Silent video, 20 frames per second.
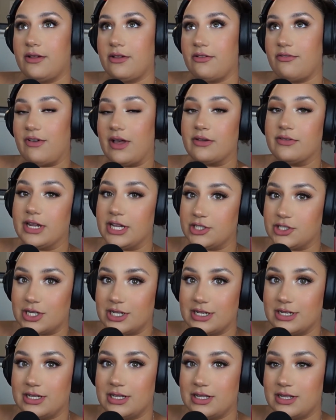
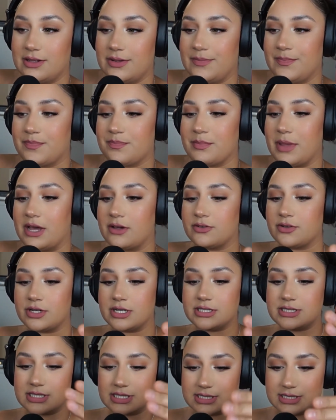foundation.
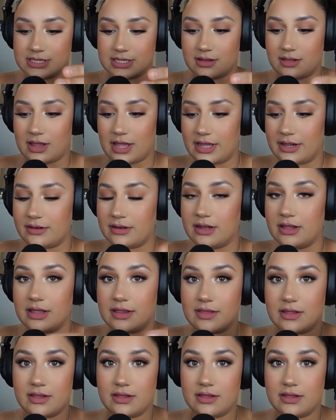Boundaries is the line in